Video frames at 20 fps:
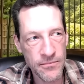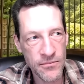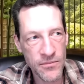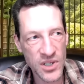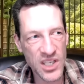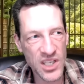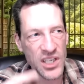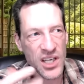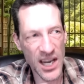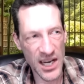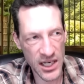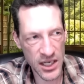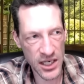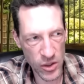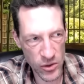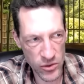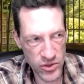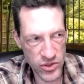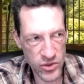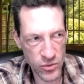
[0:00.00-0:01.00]
it kind of
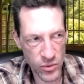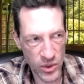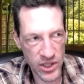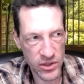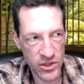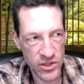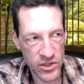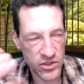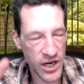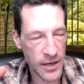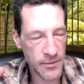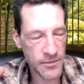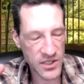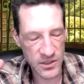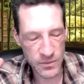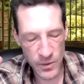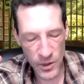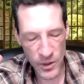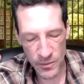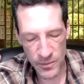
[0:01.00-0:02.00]
goes to what you're describing
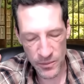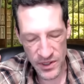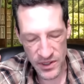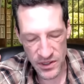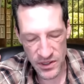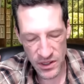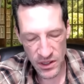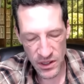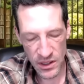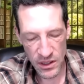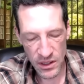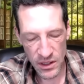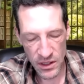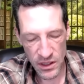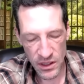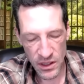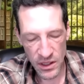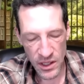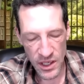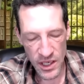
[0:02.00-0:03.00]
as purpose
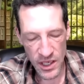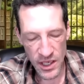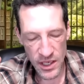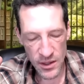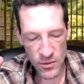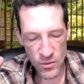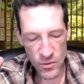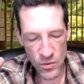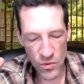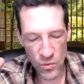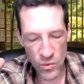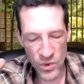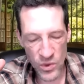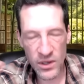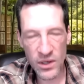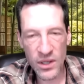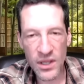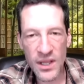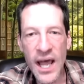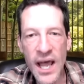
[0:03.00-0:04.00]
we're
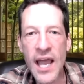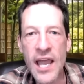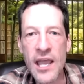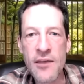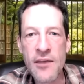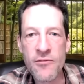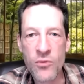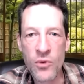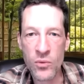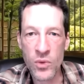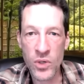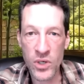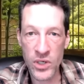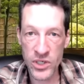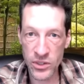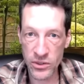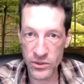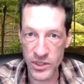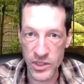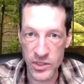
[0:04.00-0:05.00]
alive when we're
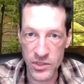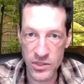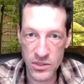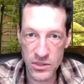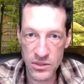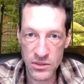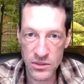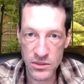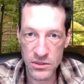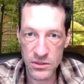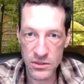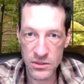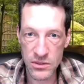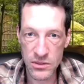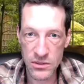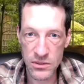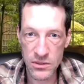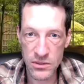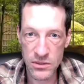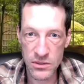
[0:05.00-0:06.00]
curious
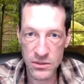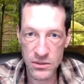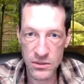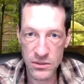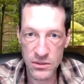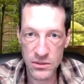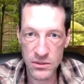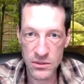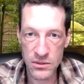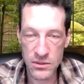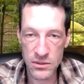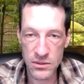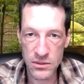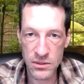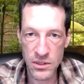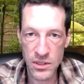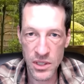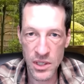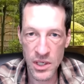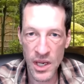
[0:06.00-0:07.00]
Yes.
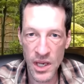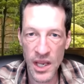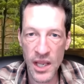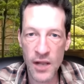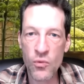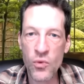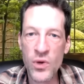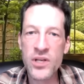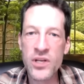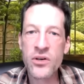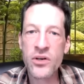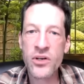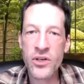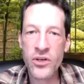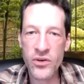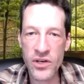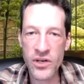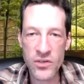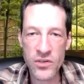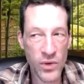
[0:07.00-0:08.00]
And when you're
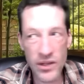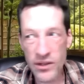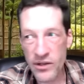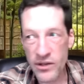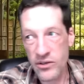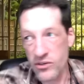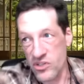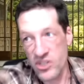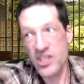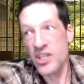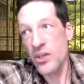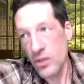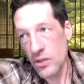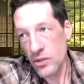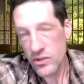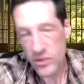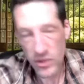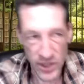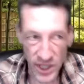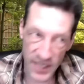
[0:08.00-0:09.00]
curious, whether you're
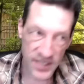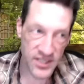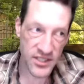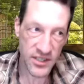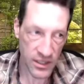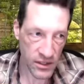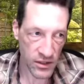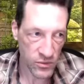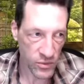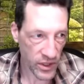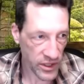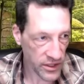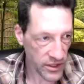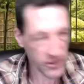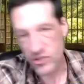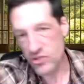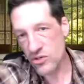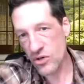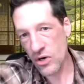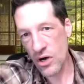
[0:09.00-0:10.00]
skilled or not skilled, whether
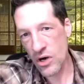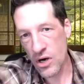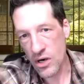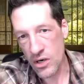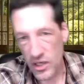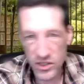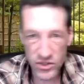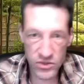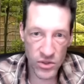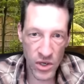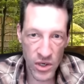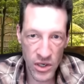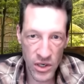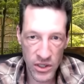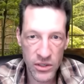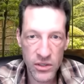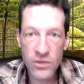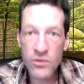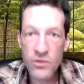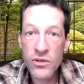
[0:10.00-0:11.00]
you're strong or not
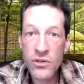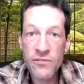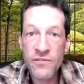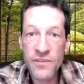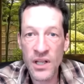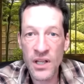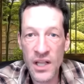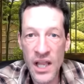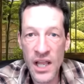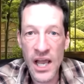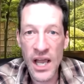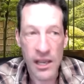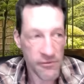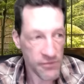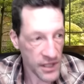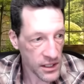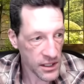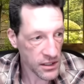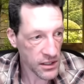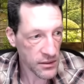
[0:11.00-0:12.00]
strong, you, you feel alive.
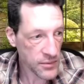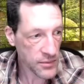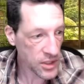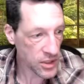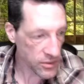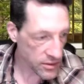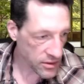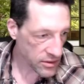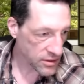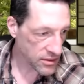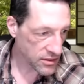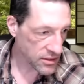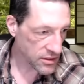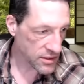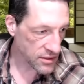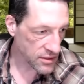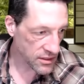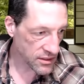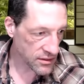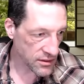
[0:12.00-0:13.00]
That you know, the,
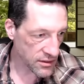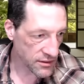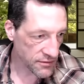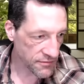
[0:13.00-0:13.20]
the, the